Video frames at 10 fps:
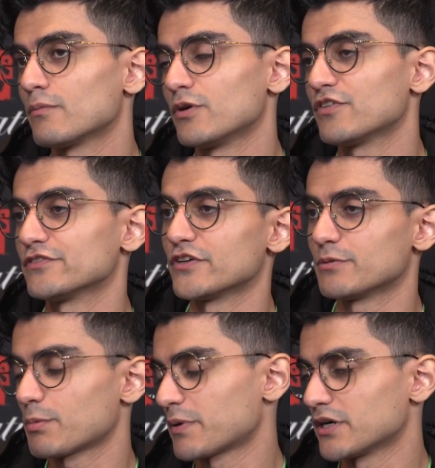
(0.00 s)
we felt
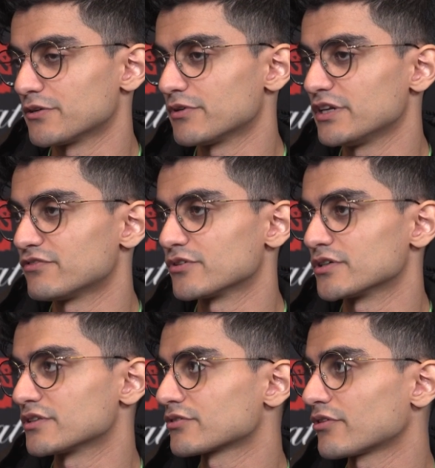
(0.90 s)
very prepared and ready
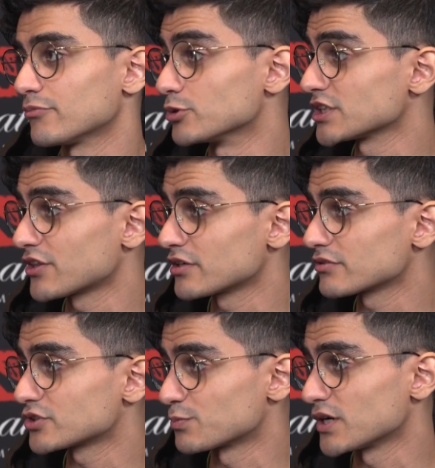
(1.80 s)
for it, which I
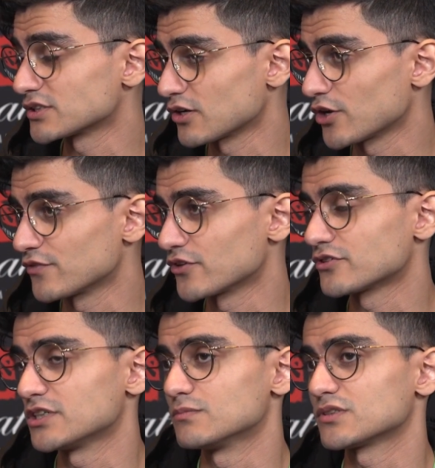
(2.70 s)
think surprised a lot of other
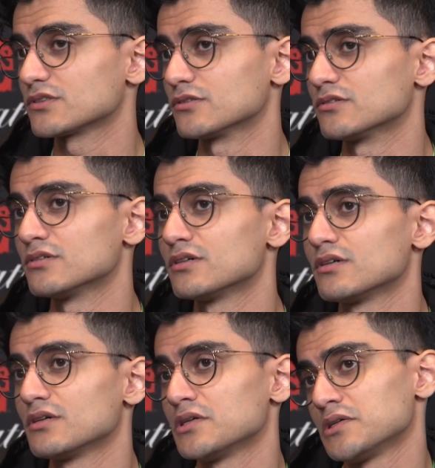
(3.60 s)
teams. So
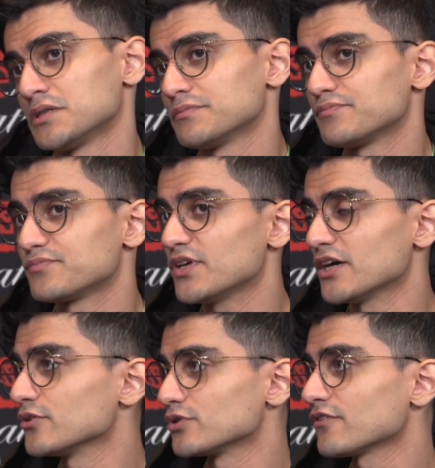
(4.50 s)

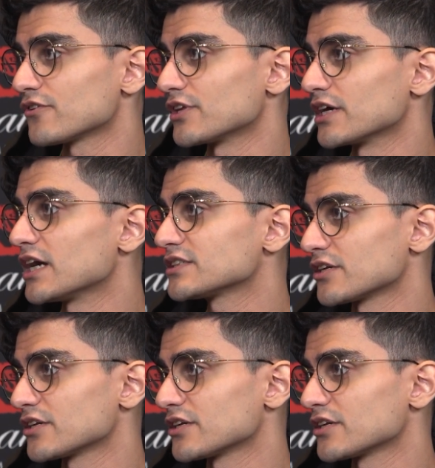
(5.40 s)
yeah, no, definitely, it has